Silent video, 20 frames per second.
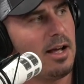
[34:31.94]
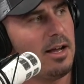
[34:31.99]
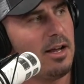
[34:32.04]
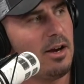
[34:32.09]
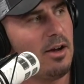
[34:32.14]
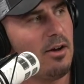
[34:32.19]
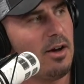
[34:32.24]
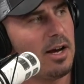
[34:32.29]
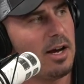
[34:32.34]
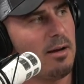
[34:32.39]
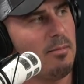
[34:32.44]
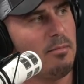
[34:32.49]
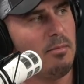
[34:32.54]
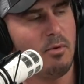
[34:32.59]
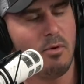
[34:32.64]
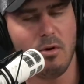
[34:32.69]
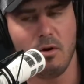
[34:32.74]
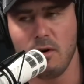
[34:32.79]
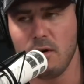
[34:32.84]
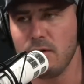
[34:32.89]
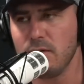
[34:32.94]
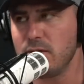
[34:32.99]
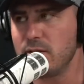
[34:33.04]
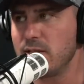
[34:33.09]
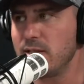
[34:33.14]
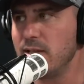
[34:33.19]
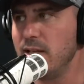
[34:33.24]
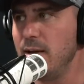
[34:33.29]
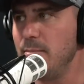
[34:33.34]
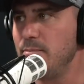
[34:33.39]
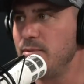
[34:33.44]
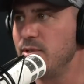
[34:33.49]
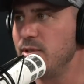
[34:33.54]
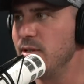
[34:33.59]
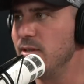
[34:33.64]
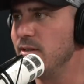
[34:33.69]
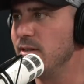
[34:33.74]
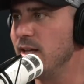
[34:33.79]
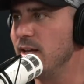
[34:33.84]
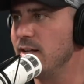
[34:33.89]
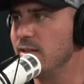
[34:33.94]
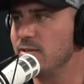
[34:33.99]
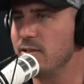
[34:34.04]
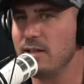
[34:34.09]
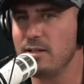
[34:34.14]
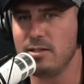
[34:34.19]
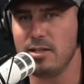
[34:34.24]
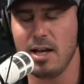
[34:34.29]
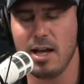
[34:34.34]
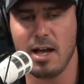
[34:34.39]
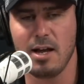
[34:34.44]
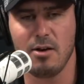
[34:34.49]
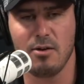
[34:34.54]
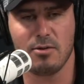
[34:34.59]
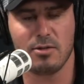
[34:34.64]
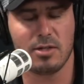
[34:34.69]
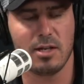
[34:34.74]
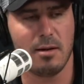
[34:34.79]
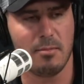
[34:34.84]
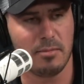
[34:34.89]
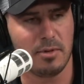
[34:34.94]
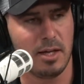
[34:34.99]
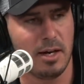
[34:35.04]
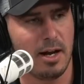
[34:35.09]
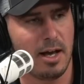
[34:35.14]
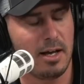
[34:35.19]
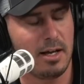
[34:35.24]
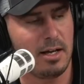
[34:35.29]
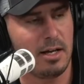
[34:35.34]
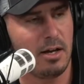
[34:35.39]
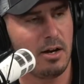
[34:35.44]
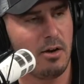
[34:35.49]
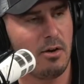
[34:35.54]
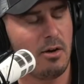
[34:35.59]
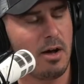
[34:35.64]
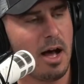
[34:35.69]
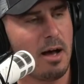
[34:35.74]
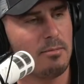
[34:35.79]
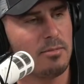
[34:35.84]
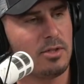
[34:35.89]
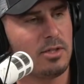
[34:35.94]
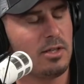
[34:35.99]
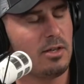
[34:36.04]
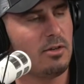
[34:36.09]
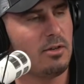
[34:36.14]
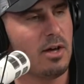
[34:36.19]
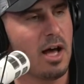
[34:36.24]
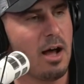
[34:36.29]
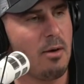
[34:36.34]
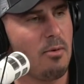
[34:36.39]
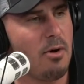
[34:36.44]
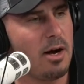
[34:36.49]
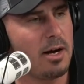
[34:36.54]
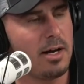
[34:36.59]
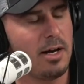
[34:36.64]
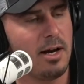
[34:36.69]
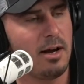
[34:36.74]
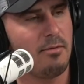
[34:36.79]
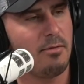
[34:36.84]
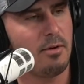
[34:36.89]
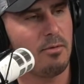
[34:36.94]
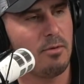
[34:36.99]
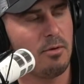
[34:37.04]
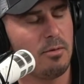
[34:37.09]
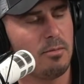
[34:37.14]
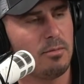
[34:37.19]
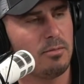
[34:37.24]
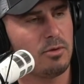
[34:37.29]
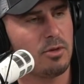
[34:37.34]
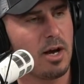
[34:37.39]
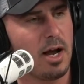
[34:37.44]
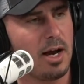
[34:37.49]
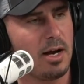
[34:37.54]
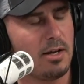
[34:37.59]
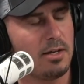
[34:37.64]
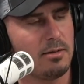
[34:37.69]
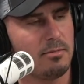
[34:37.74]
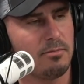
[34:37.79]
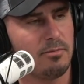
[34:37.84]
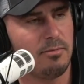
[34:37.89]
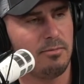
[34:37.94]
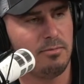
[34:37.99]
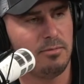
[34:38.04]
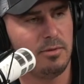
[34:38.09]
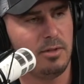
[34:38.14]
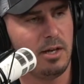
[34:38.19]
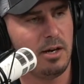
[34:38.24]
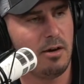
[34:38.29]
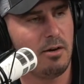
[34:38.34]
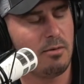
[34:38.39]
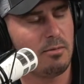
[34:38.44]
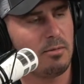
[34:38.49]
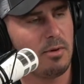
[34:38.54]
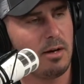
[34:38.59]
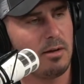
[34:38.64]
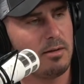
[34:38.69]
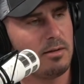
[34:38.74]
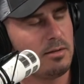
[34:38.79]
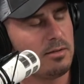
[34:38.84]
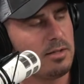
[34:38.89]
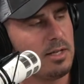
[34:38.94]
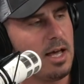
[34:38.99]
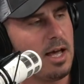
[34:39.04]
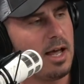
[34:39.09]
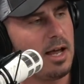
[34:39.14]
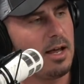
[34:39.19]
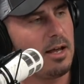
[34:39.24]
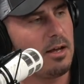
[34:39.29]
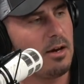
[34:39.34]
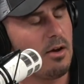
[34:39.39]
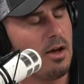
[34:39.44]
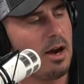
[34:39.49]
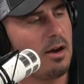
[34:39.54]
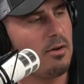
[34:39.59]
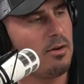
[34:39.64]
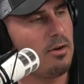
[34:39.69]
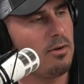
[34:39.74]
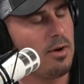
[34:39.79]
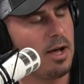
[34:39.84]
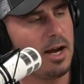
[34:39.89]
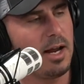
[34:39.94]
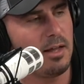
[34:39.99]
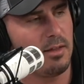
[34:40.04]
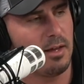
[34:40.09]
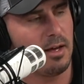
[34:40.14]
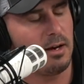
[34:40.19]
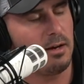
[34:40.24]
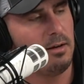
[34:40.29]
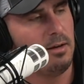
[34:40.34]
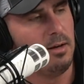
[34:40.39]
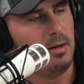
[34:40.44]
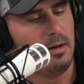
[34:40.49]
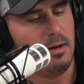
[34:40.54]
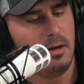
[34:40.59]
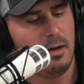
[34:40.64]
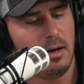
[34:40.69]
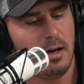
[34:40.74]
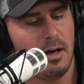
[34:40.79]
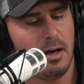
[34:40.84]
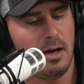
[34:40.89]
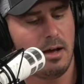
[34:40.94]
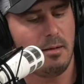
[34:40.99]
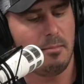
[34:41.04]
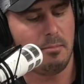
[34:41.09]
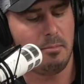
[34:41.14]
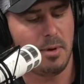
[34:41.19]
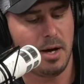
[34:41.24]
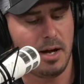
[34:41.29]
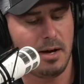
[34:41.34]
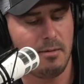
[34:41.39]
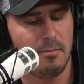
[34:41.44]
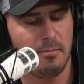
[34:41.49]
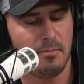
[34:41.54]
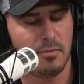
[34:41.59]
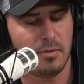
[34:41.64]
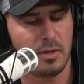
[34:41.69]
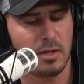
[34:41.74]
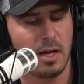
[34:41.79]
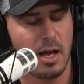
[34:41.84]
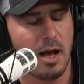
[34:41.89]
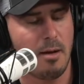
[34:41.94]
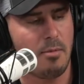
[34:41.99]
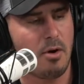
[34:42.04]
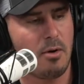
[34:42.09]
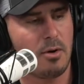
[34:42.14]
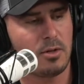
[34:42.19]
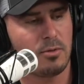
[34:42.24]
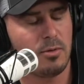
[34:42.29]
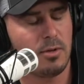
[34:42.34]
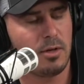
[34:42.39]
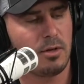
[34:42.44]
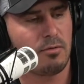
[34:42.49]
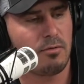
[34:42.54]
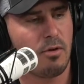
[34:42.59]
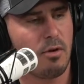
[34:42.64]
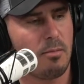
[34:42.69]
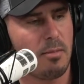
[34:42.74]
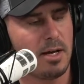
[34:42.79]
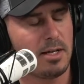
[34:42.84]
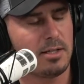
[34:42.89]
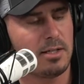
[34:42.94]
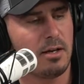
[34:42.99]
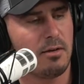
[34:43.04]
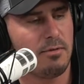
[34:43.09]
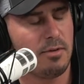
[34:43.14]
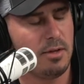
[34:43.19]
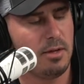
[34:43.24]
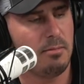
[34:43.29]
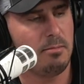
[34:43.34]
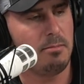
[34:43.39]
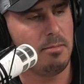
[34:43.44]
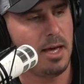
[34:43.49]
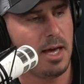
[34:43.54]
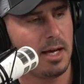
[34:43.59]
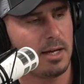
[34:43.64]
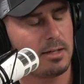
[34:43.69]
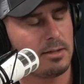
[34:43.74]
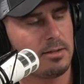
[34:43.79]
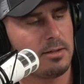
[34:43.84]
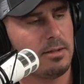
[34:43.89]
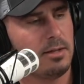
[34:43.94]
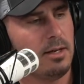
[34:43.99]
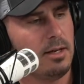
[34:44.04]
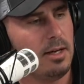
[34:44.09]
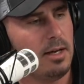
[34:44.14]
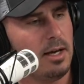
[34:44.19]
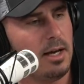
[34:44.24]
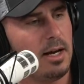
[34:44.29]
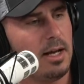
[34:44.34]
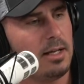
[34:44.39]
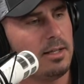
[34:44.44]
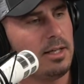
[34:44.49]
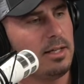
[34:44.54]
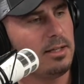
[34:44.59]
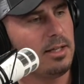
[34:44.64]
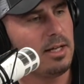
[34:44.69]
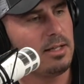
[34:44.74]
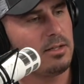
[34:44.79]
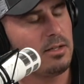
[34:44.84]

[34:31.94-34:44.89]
I got more slips and things that say I know something. I walk in every room trying to, you know, say, you know, I don't know anything. But I'm always want to throw myself in the mix. And I think